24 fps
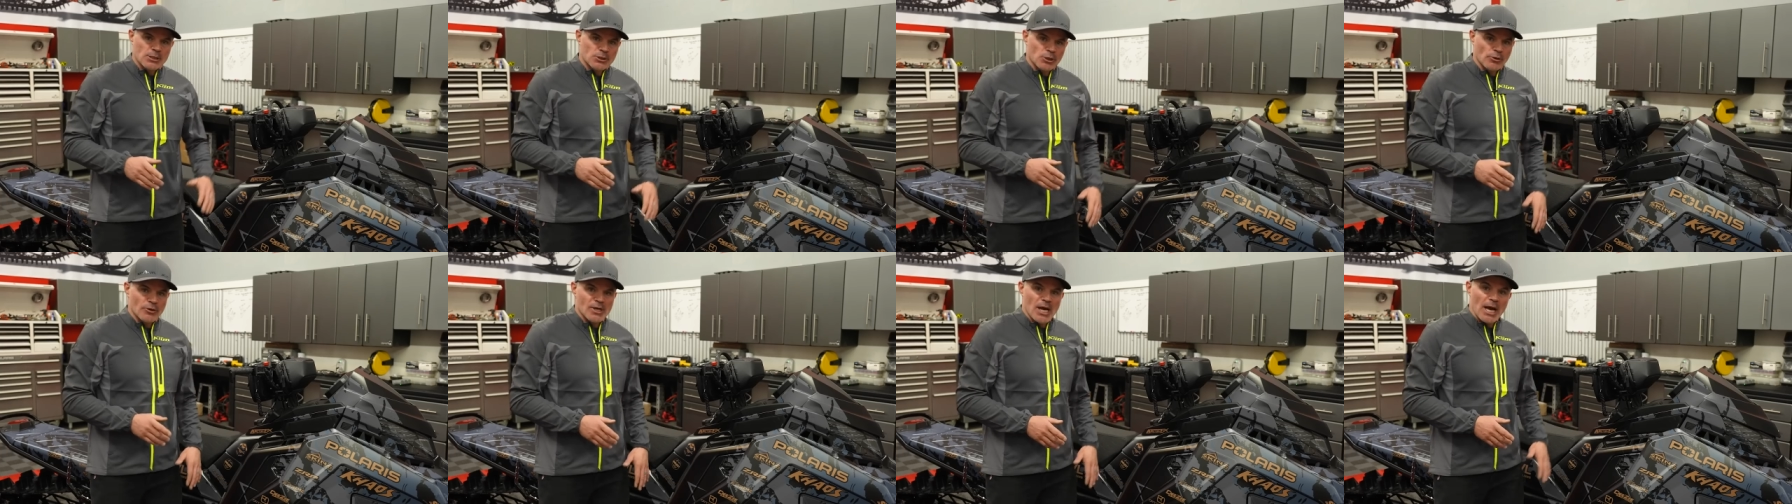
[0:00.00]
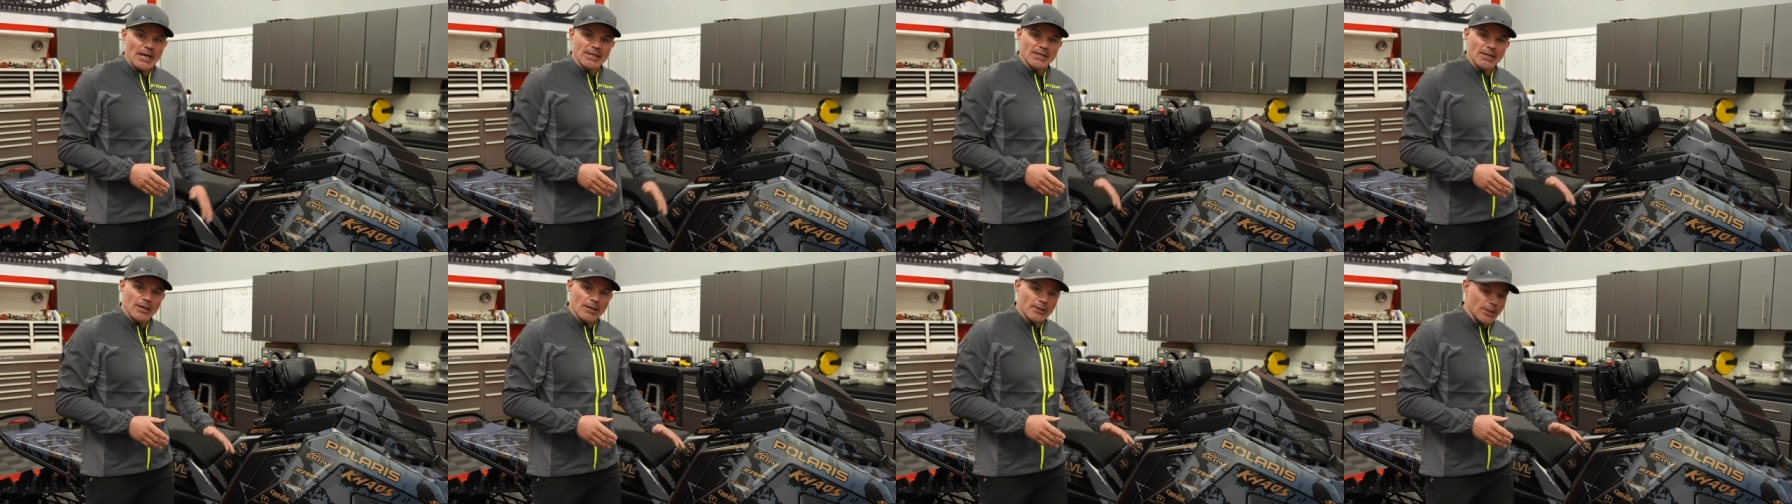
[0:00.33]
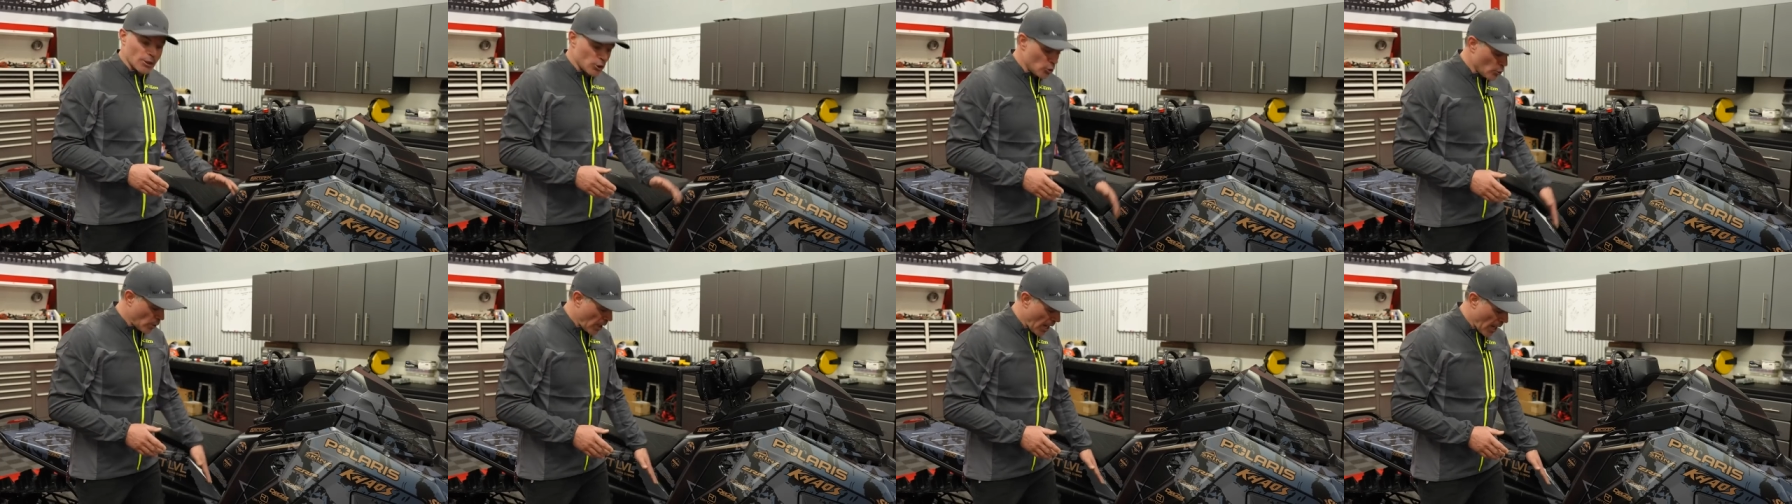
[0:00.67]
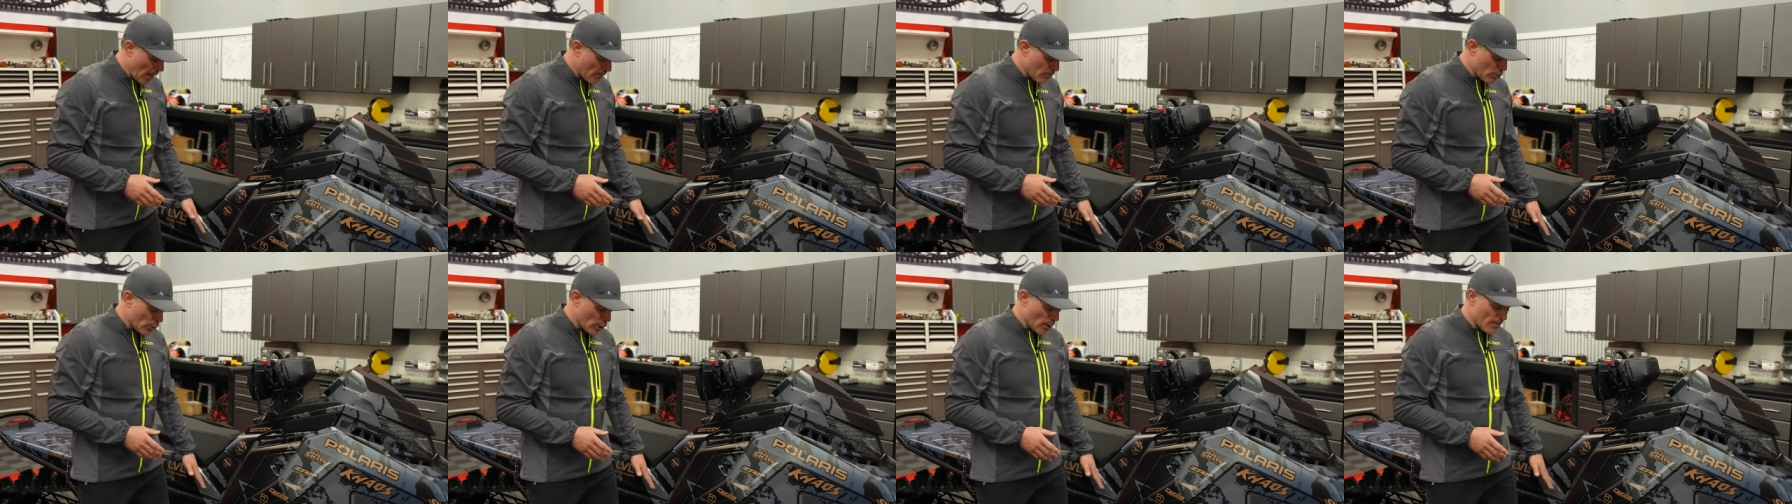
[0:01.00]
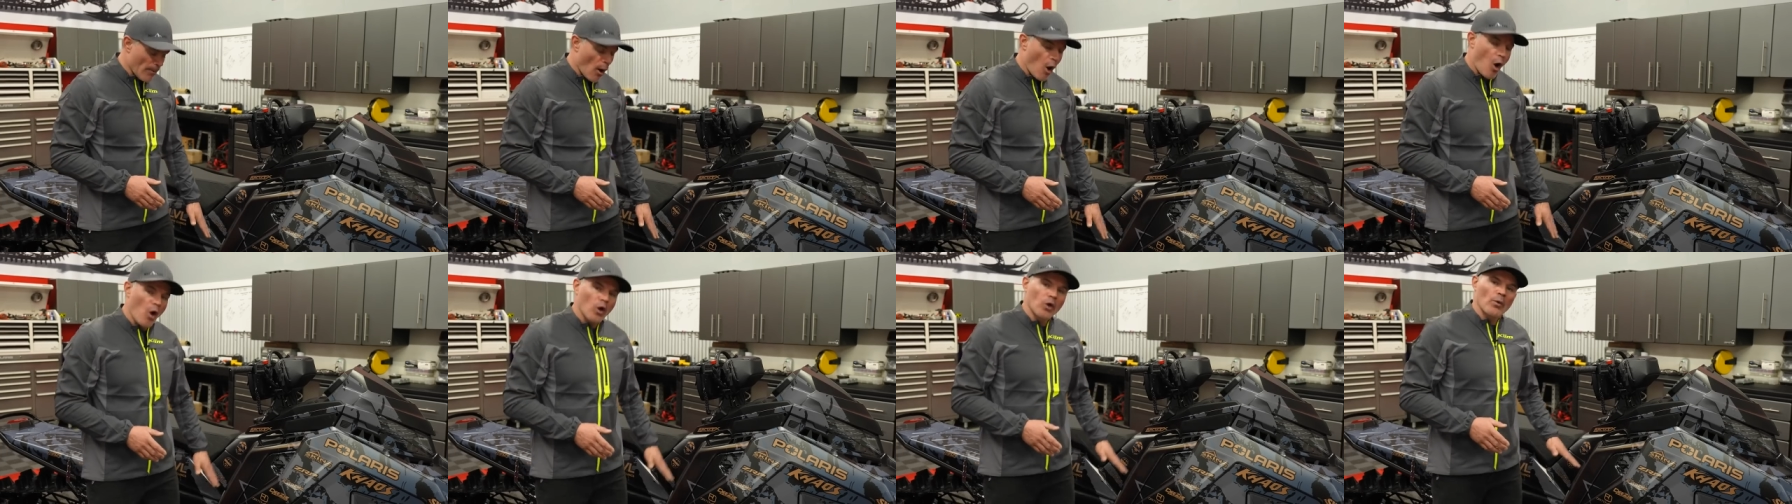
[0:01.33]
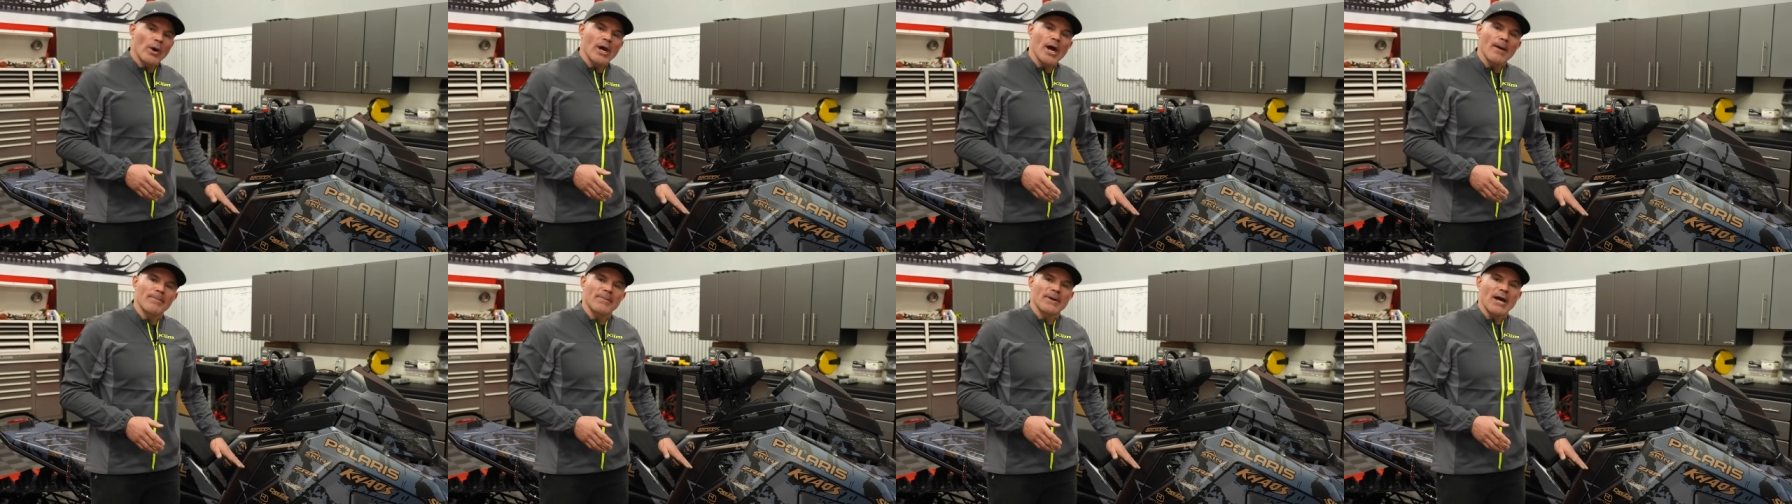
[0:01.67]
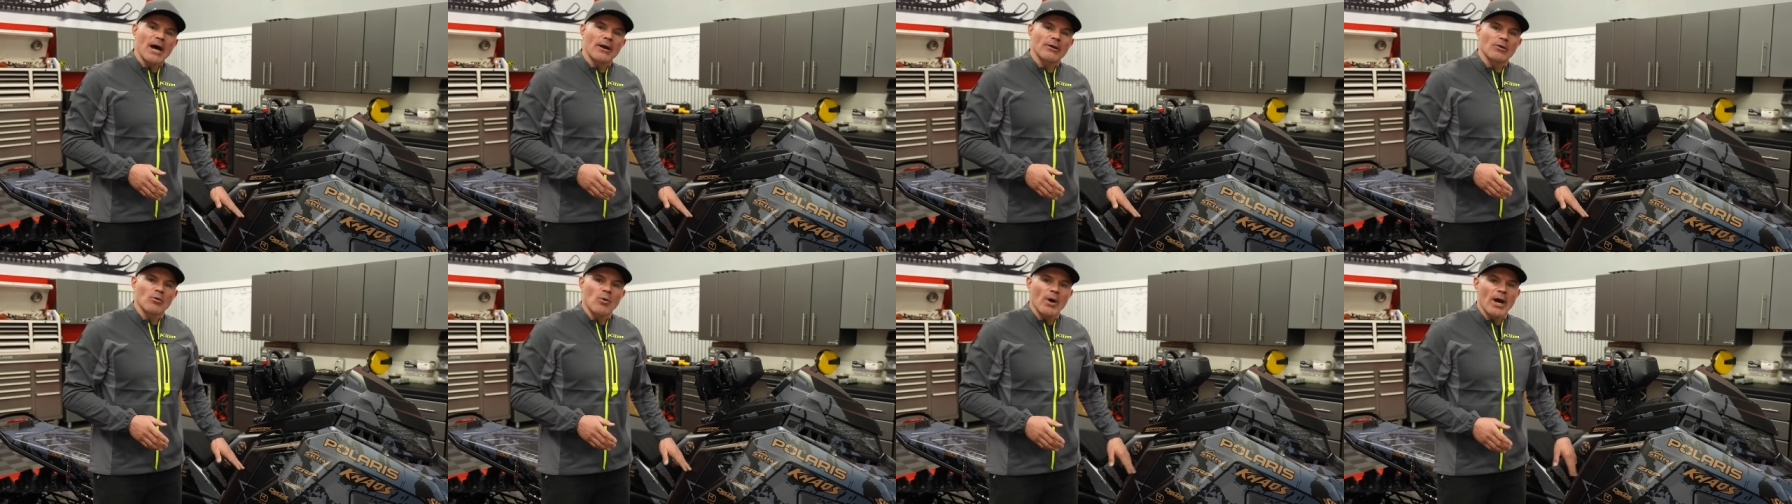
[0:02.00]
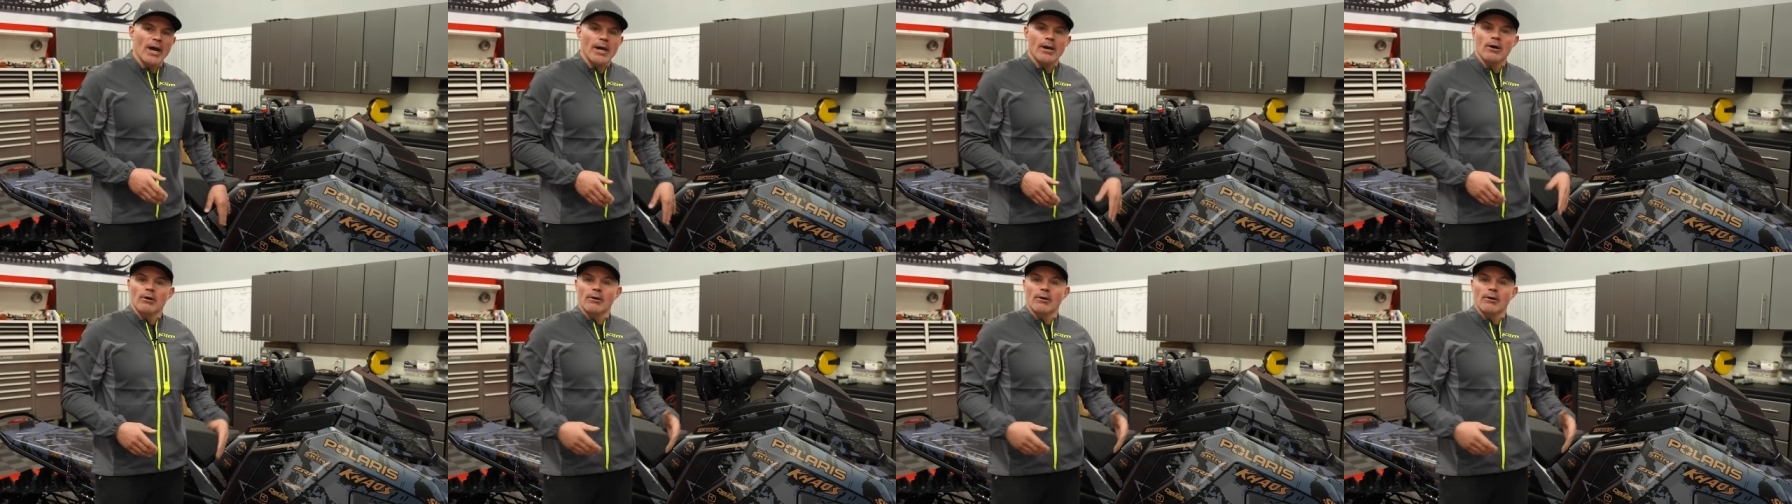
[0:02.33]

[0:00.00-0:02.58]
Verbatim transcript: So the idea that you can put them all the way up and out of the way,